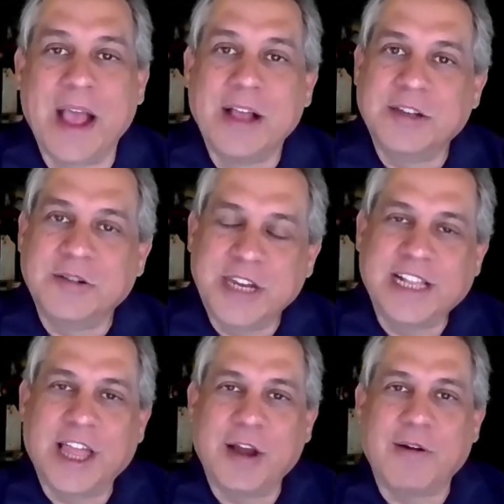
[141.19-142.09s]
So
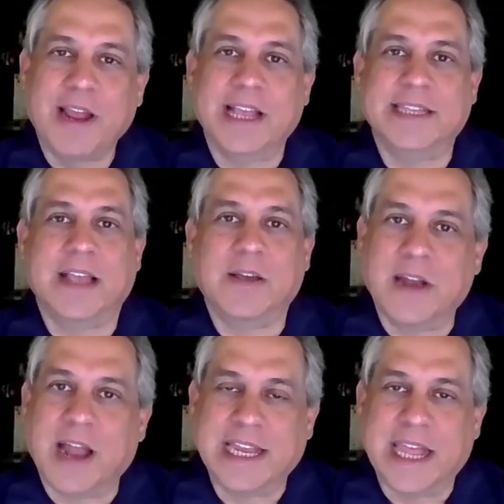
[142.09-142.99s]
decluttering is a good
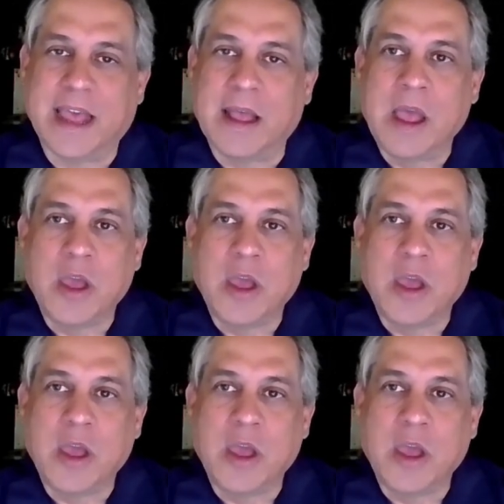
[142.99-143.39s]
idea.